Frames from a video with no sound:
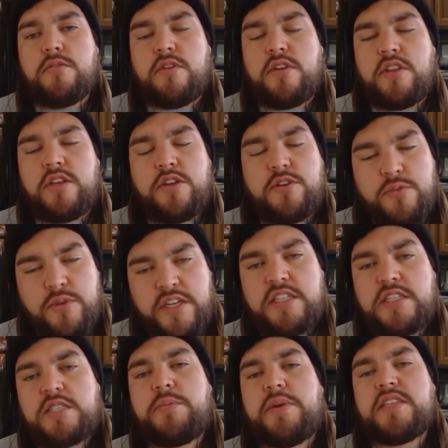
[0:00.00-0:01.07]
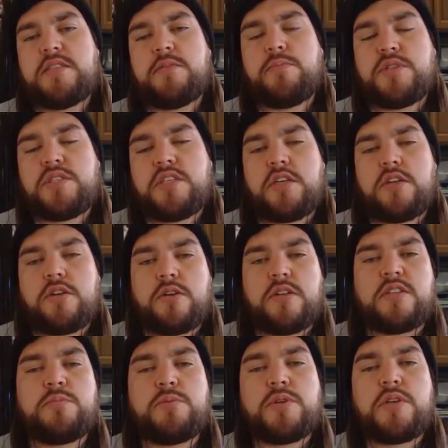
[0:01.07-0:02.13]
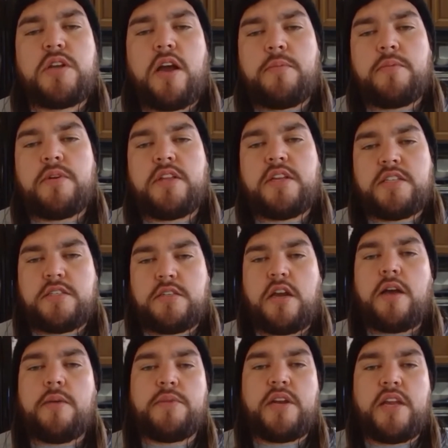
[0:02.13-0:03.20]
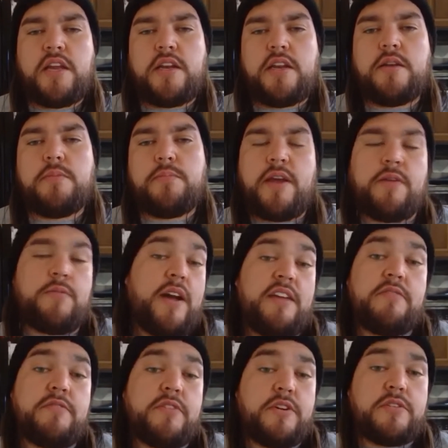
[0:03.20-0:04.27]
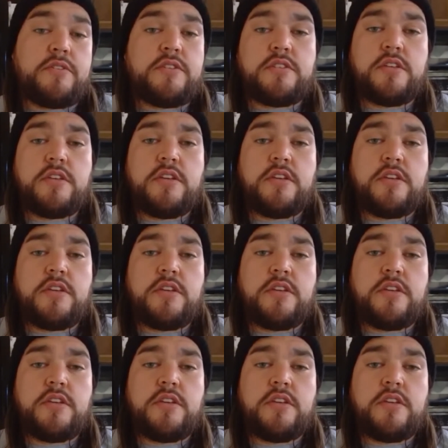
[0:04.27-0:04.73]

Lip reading: in the green space in particular, is predominantly dominated by white folks.